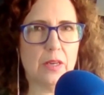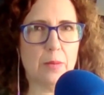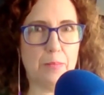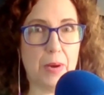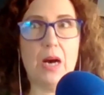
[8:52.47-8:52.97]

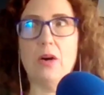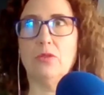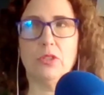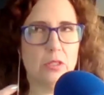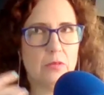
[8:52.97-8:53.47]

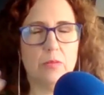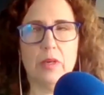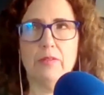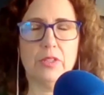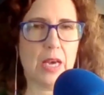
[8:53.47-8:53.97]
about
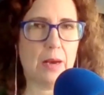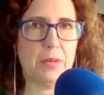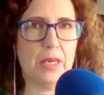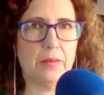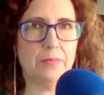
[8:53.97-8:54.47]
whatever's
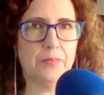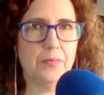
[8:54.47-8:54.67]
happening.